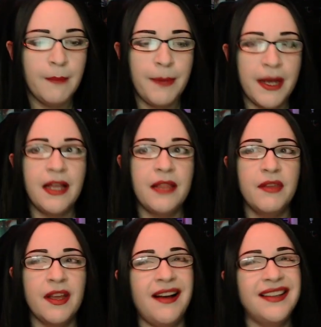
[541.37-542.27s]

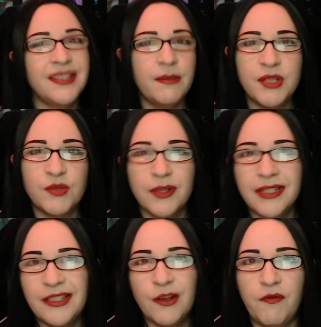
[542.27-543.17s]
but the concept is
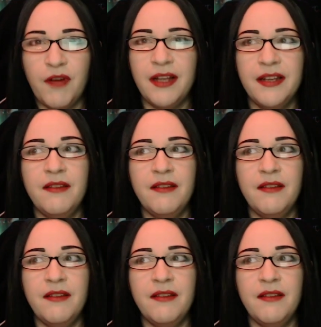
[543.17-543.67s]
really so fun